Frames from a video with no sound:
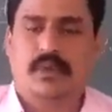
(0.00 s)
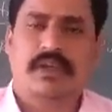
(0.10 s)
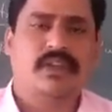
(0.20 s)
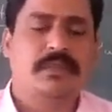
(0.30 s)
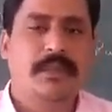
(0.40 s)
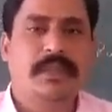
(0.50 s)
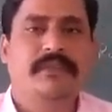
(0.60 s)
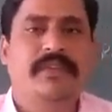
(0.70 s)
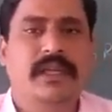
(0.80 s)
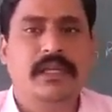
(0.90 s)
whatever may be
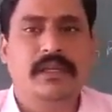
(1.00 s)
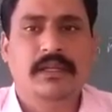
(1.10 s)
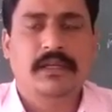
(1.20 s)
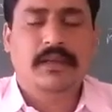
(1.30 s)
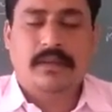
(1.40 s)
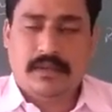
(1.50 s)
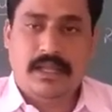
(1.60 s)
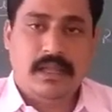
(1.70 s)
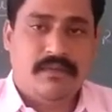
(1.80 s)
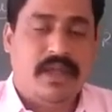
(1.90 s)
the figure,
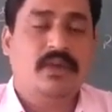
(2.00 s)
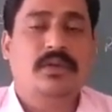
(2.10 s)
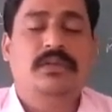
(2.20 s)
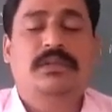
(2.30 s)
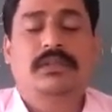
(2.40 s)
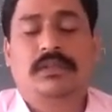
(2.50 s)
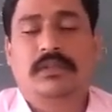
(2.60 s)
here we have to